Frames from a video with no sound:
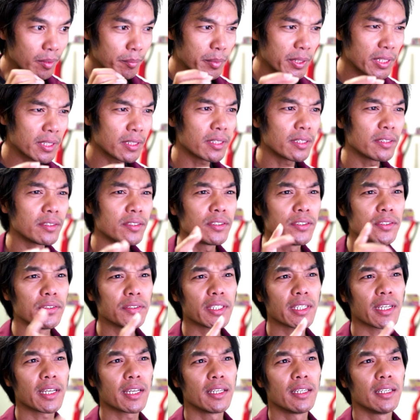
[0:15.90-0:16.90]
because you
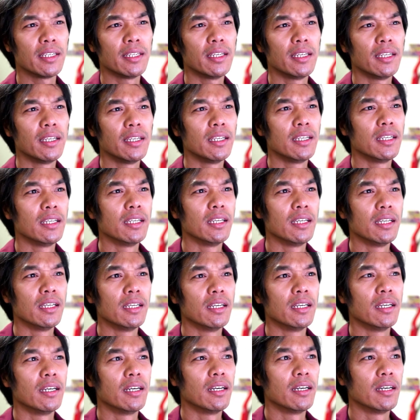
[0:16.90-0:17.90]
can
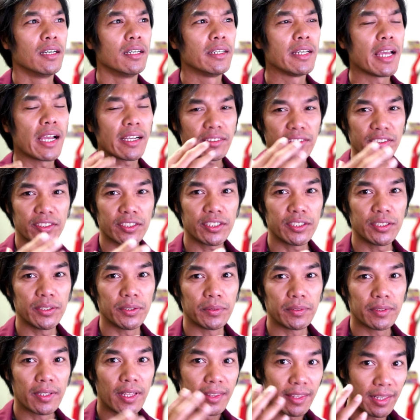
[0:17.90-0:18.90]

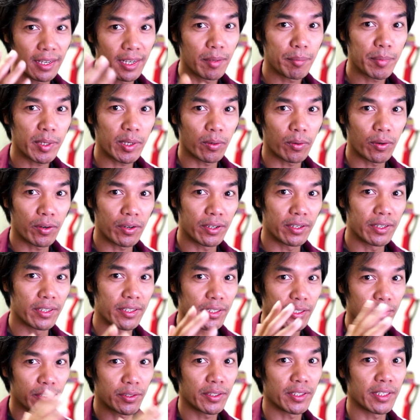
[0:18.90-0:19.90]
execute the limit order
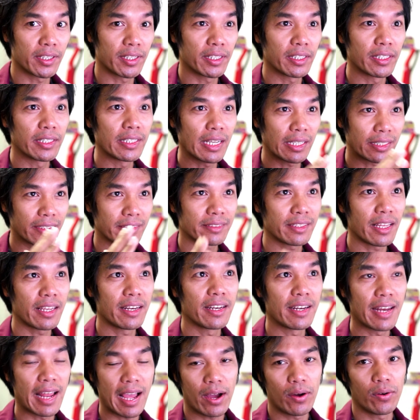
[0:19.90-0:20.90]
during
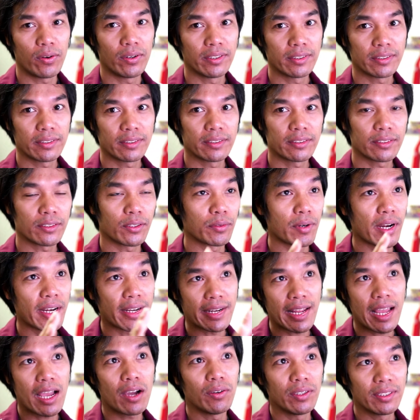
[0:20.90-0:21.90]
extended hours. So
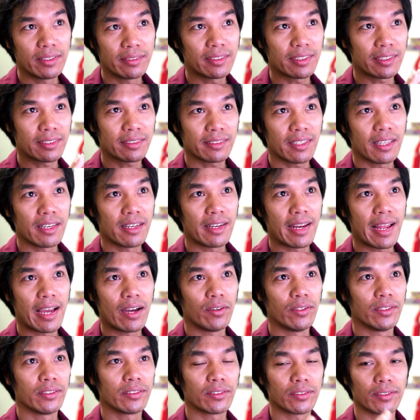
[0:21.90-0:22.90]
right now it's extended
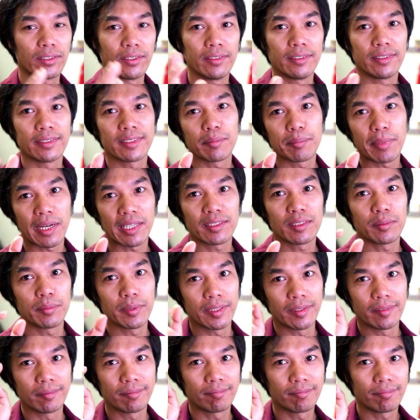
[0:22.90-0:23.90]
hours, or it's about to
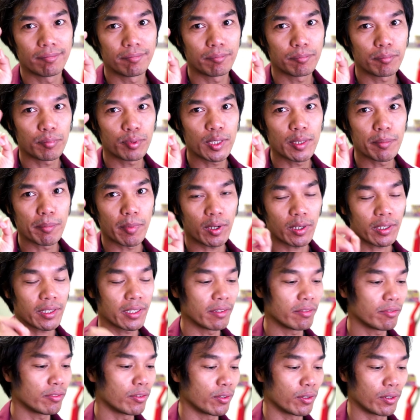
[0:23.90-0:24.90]
be
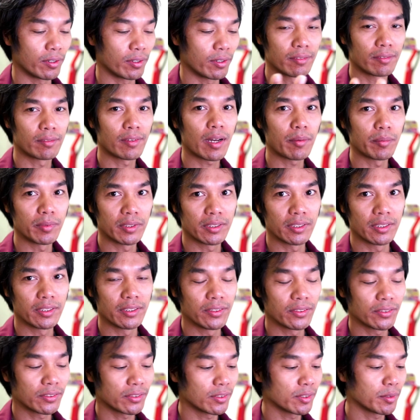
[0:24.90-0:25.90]
pre-market for
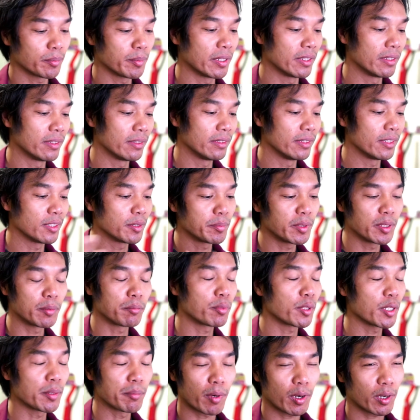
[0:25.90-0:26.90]
Robinhood users, but it's been
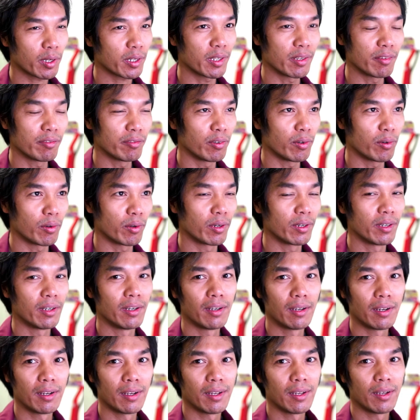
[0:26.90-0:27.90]
pre-market for
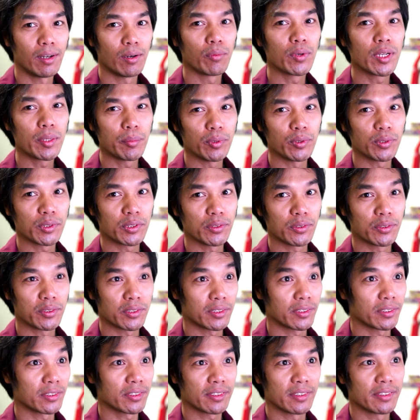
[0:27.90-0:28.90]
Webull
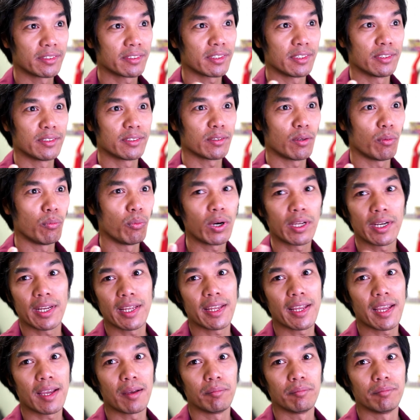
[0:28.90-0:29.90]
users since 1
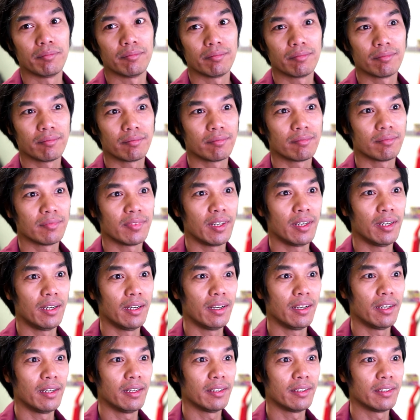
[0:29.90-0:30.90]
a.m.
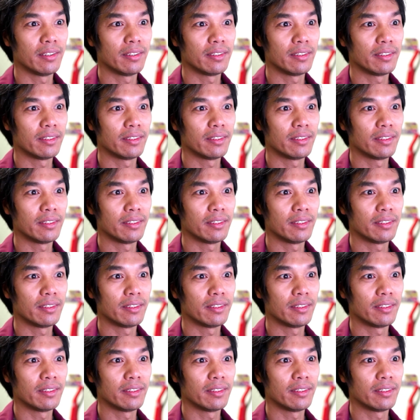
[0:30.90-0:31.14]
Uh,